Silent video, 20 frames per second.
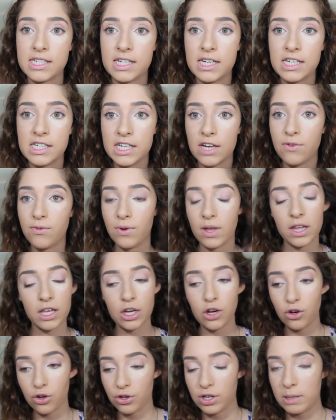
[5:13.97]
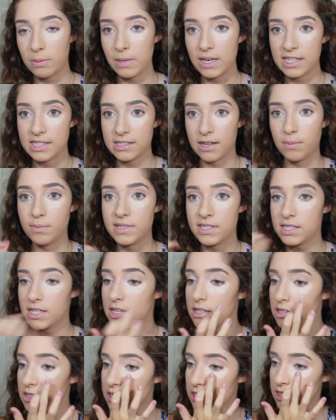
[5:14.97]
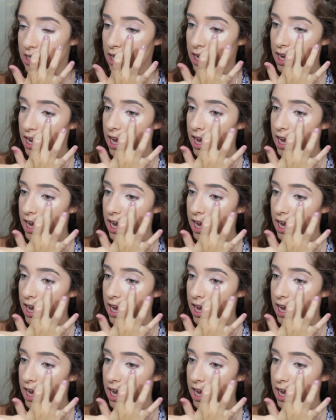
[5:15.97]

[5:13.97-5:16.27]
it is a really creamy substance